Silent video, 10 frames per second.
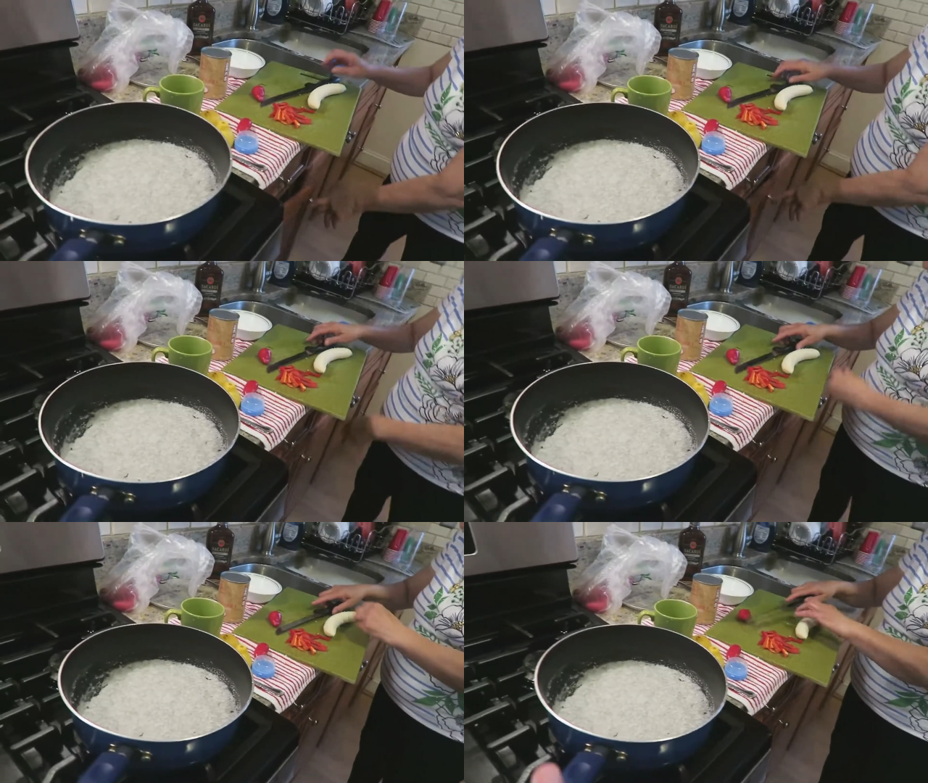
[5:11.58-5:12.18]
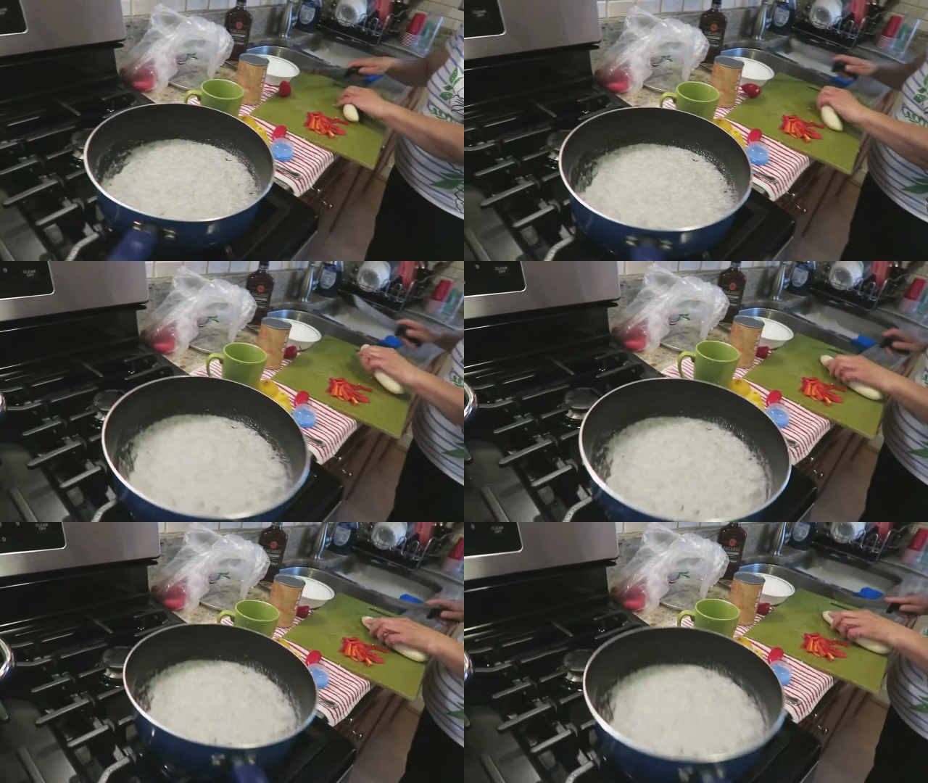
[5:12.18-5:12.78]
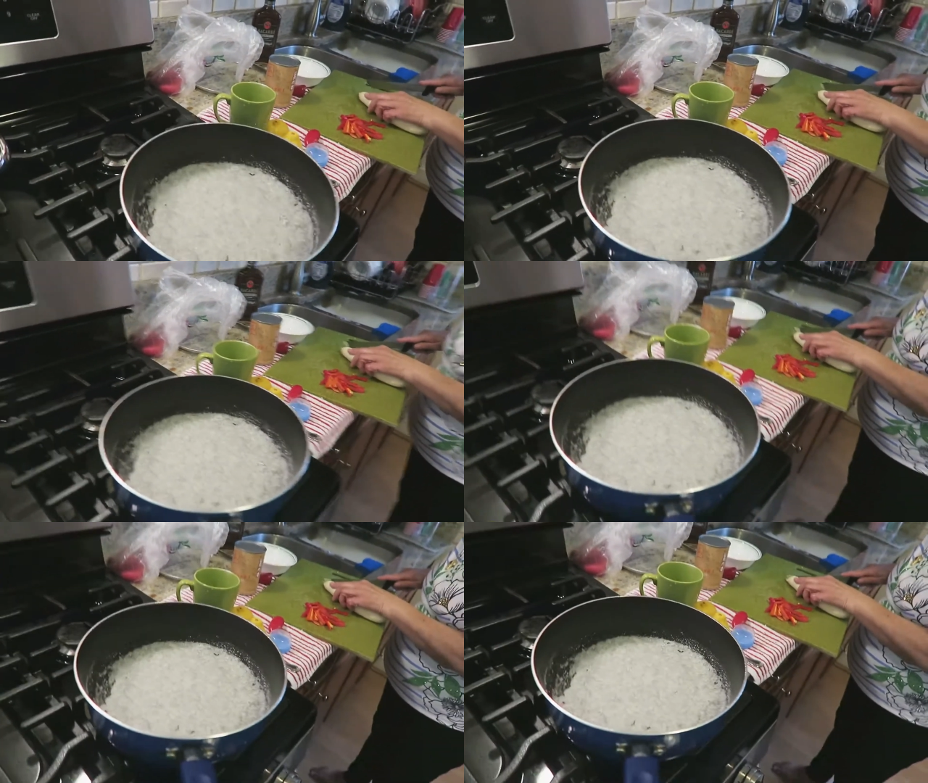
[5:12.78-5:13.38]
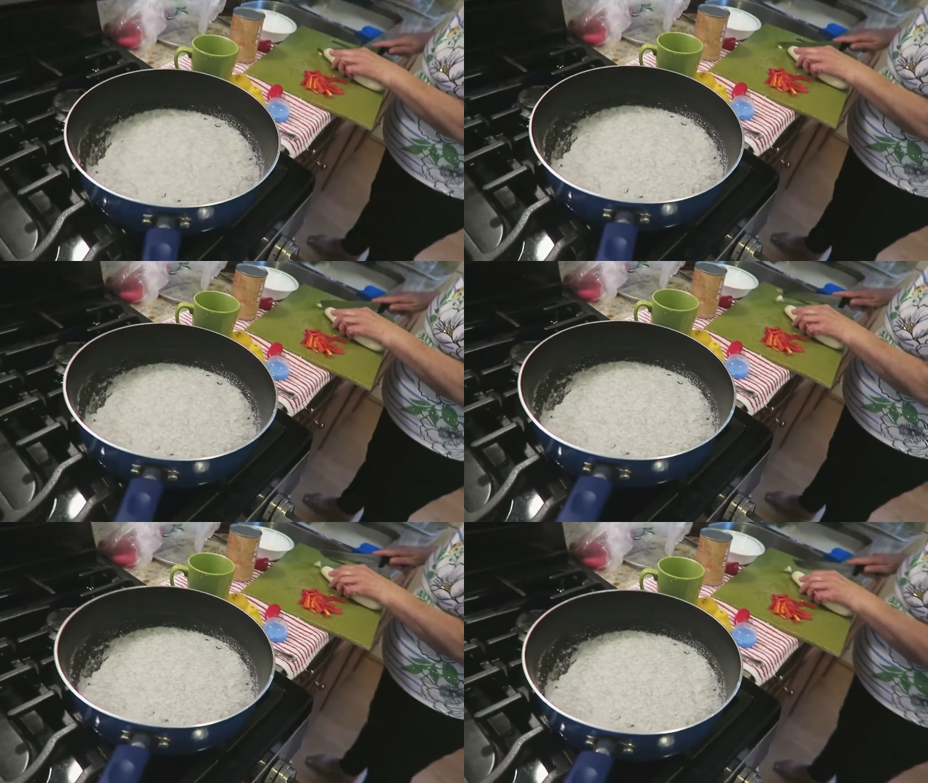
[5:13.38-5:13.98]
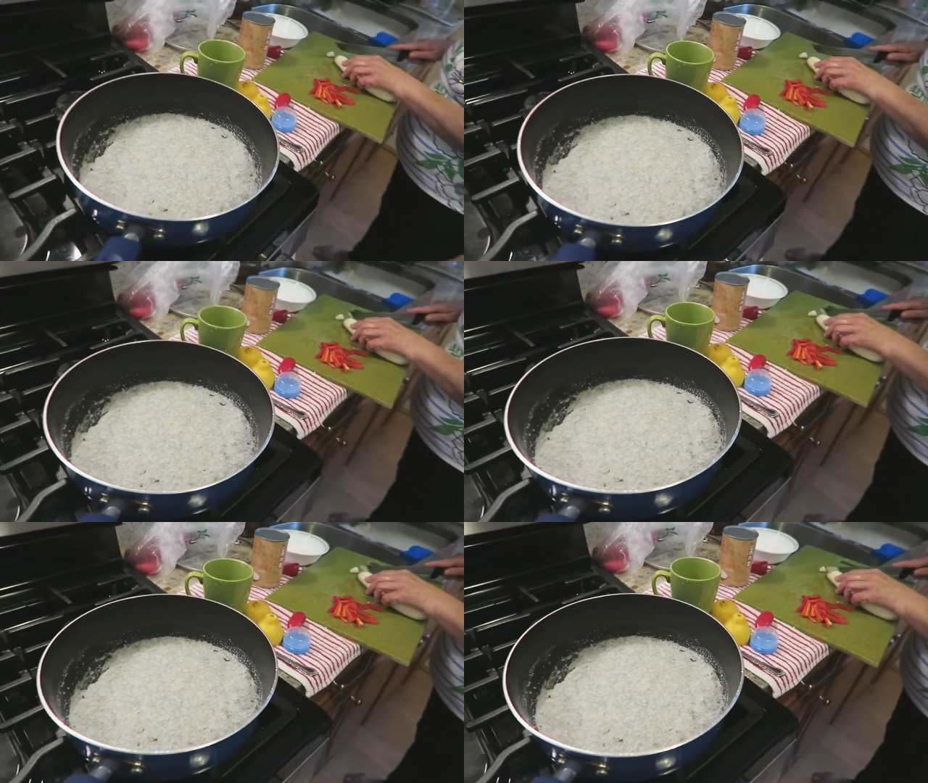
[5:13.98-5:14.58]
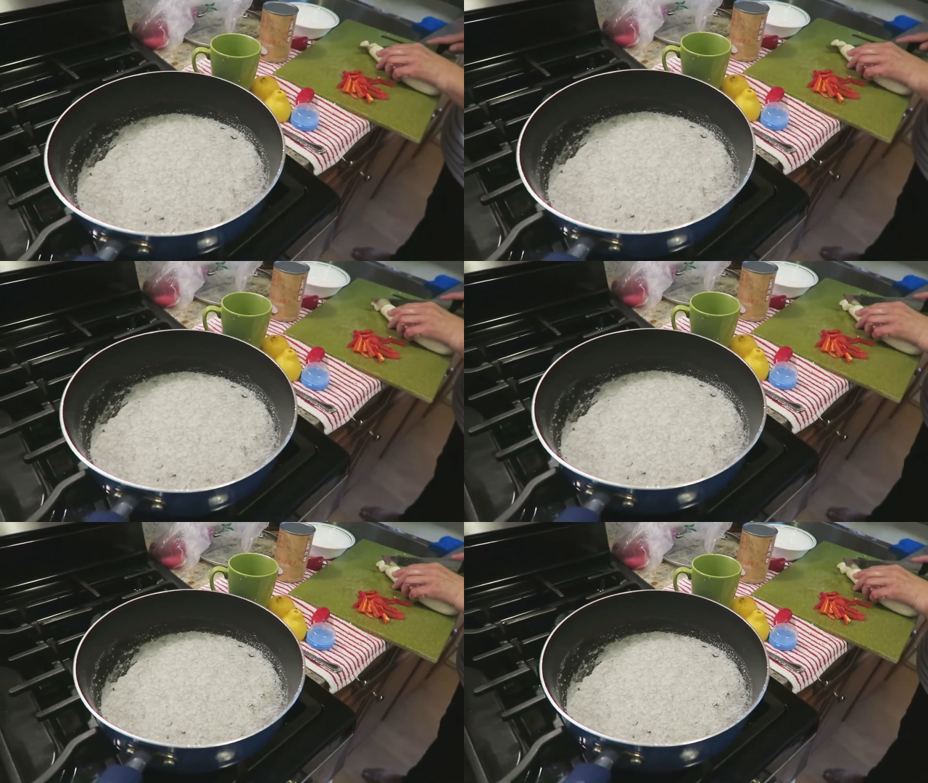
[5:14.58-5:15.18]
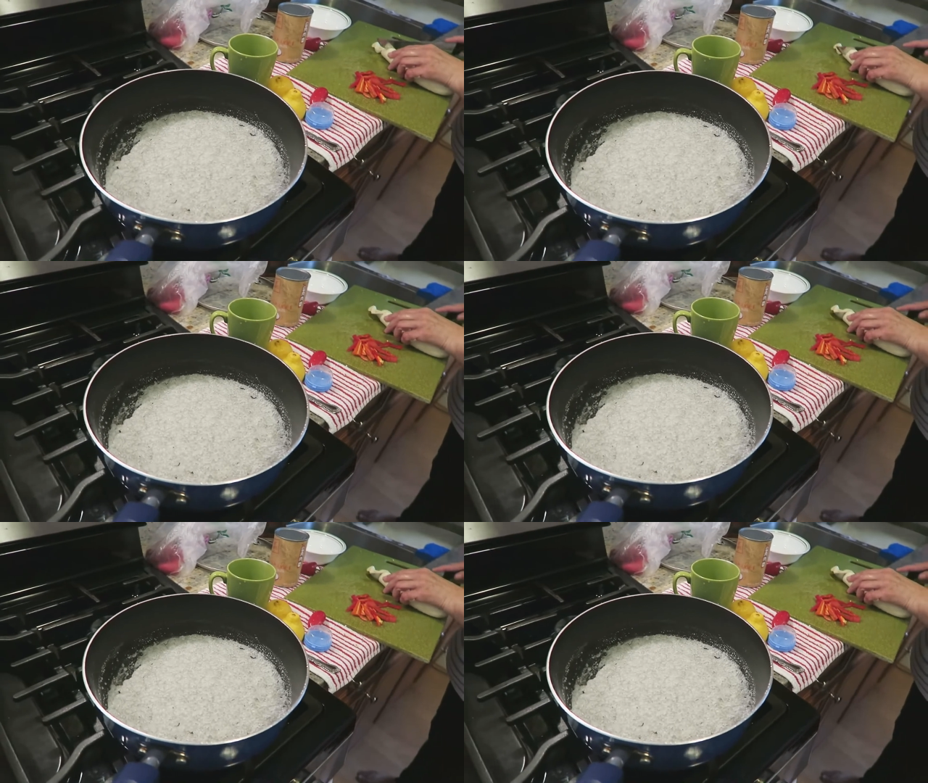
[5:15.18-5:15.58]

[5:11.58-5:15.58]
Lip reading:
(no speaker visible)